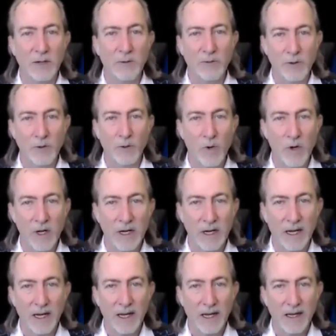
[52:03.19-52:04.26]
That was
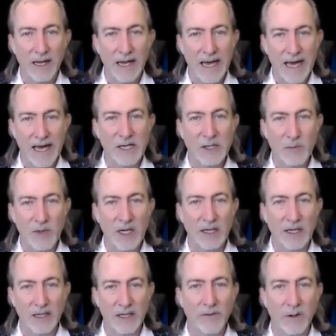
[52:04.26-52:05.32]
one
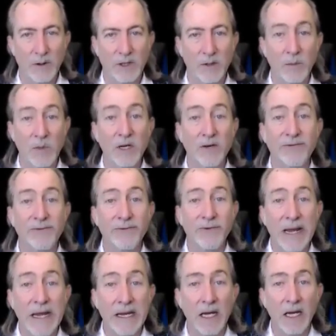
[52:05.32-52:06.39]
aspect of it, to be
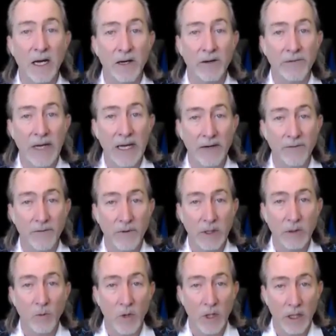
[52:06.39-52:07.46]
afraid of
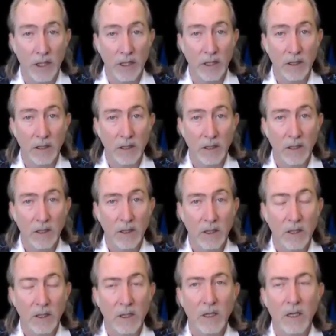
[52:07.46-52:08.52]
everyone.
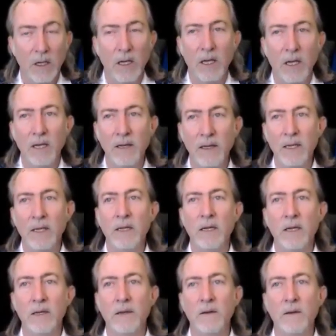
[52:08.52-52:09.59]
And
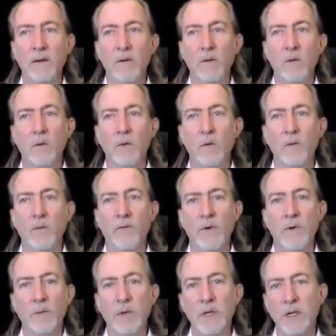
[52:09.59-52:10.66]
then
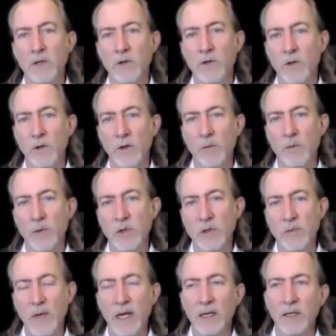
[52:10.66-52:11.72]
from the internal
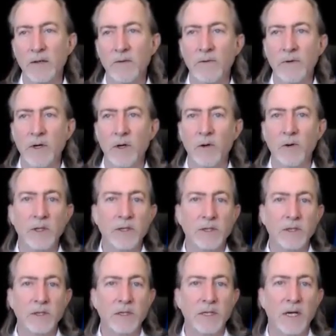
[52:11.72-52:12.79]
perspective, though,
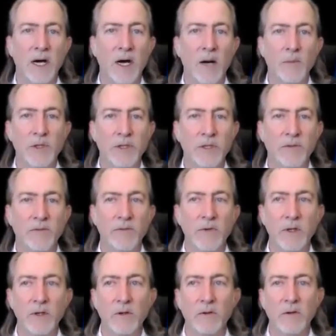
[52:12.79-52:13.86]
it's just the opposite
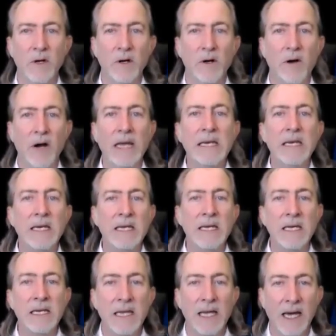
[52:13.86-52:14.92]
view. No, I
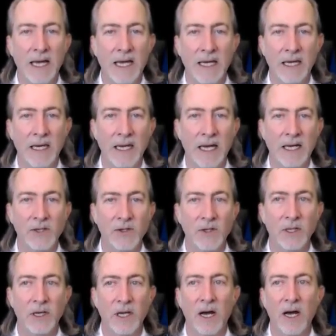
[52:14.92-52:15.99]
need that
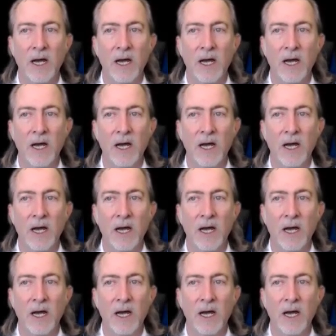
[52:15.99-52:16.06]
connection.